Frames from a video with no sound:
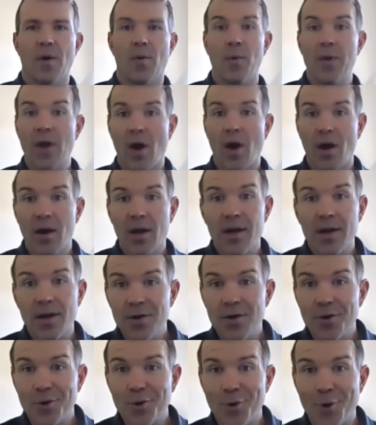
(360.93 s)
we are in a
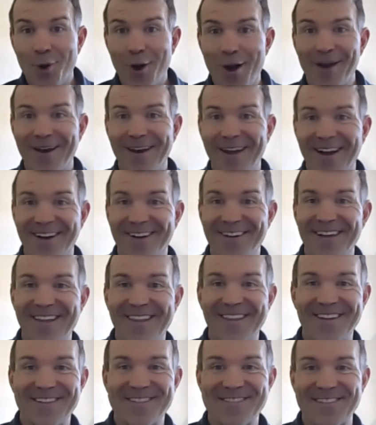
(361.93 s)
new quad now,
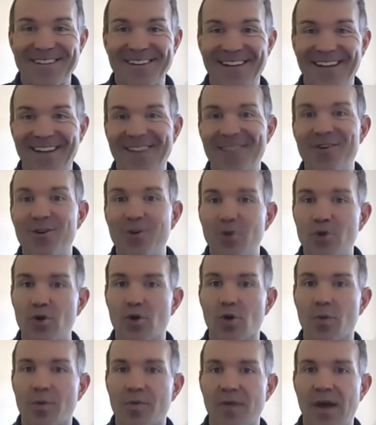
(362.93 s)
and there's a new
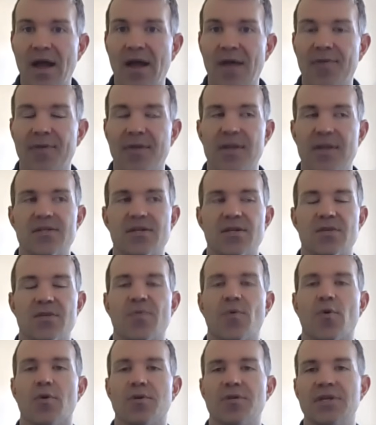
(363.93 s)
group of athletes. There's
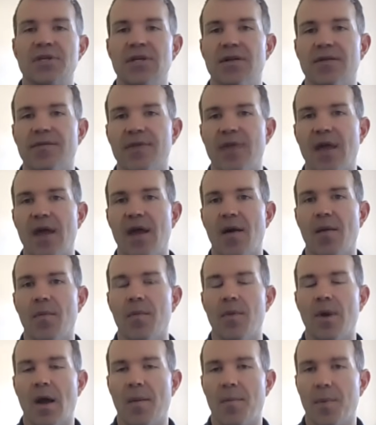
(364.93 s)
14 of them,
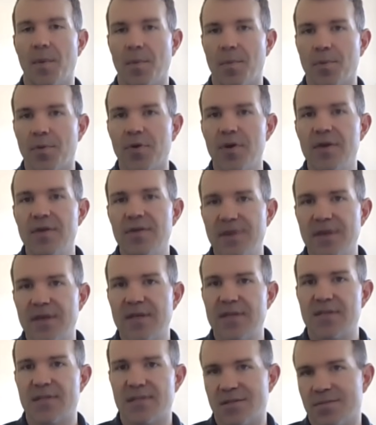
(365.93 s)
but
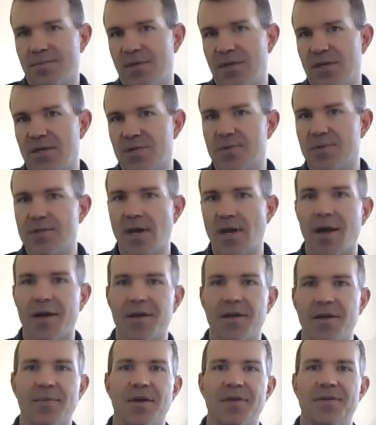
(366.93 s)
previous, and because we're
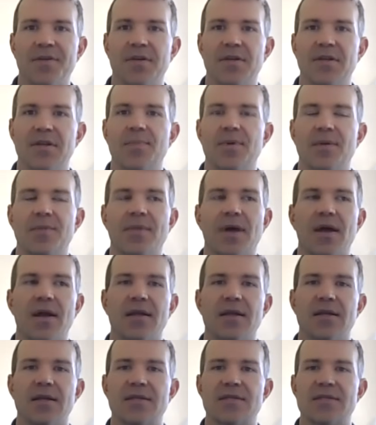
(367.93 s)
talking about the Olympic
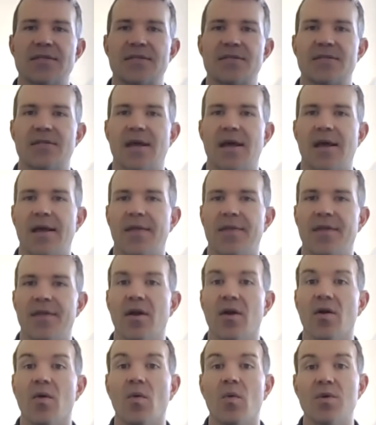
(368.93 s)
medalists,
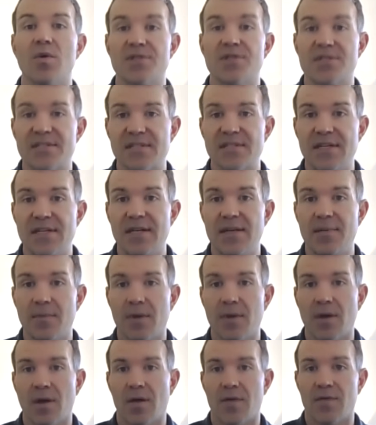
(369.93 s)
there was a
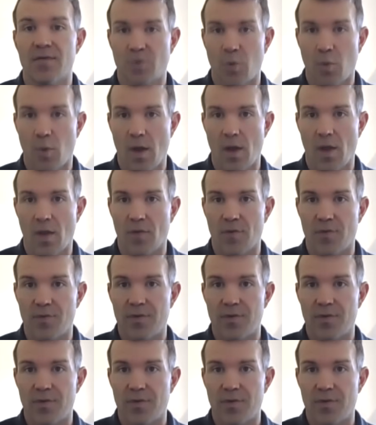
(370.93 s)
team of 12.